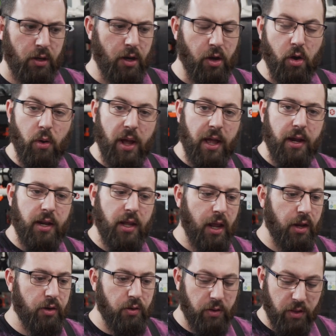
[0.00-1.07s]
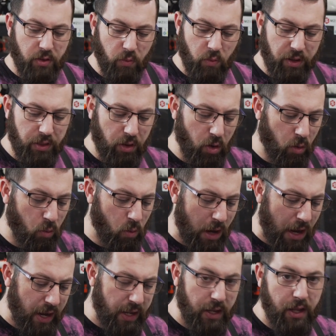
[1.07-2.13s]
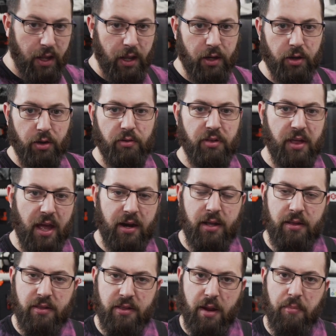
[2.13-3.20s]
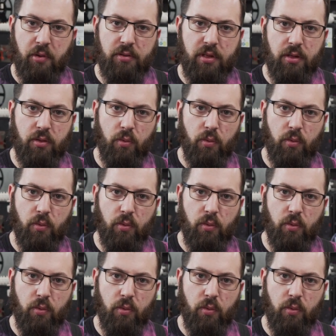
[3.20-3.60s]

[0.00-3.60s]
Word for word: Now go ahead and do this with your Y and your Z steppers as